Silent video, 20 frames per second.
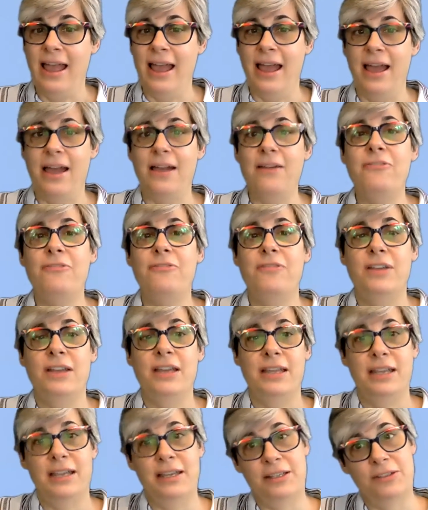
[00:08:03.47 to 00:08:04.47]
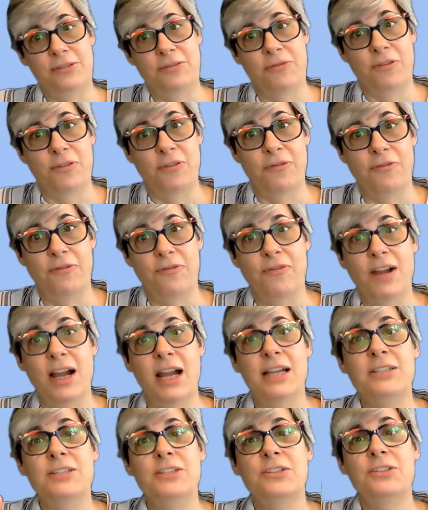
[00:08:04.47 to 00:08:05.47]
F is for
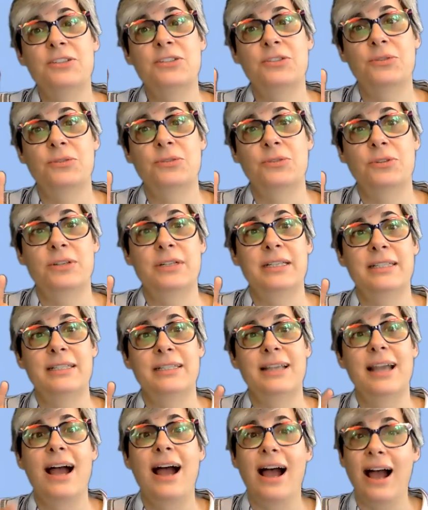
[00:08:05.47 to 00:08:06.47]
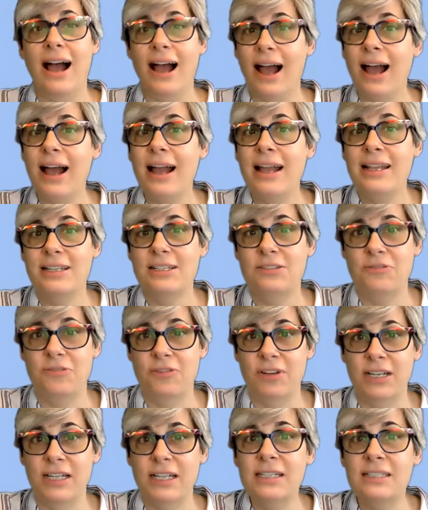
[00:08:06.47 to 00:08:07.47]
find your stories. I is
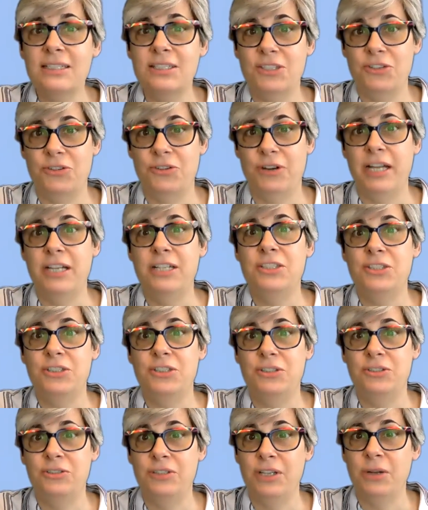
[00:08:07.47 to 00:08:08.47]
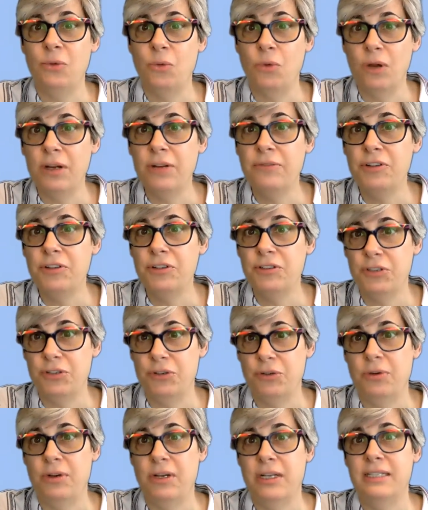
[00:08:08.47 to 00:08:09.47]
for illustrate, choosing one of your
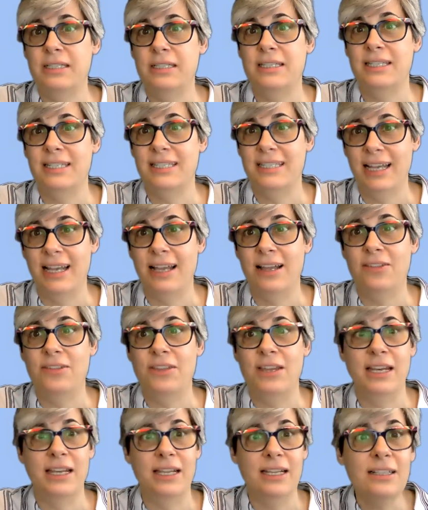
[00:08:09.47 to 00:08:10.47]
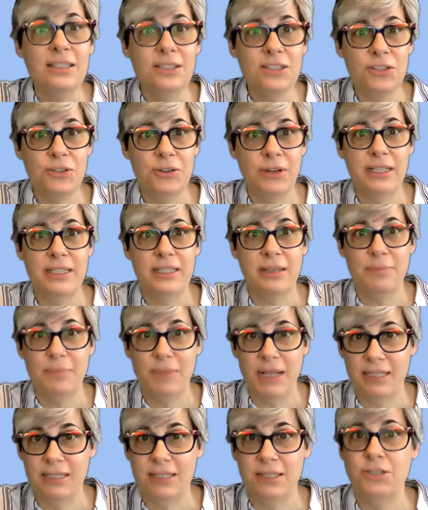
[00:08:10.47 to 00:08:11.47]
stories to tell that illustrates a
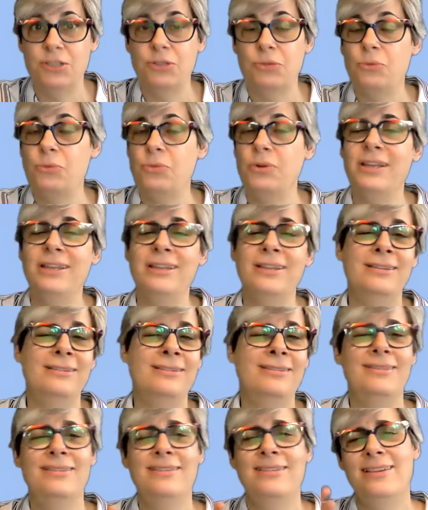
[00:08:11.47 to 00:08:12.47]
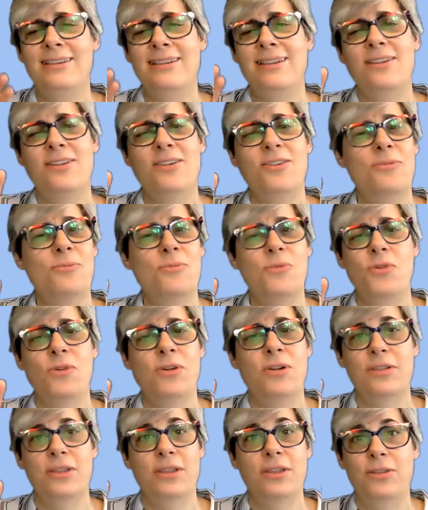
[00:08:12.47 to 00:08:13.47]
message with no
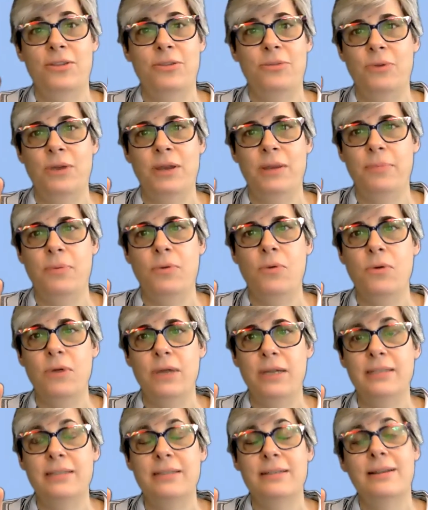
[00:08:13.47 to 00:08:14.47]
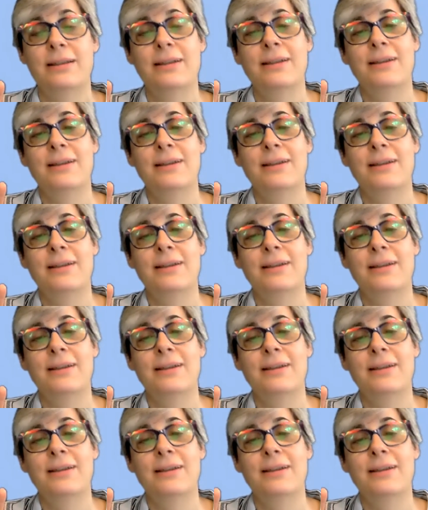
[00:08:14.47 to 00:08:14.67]
more than 3 points.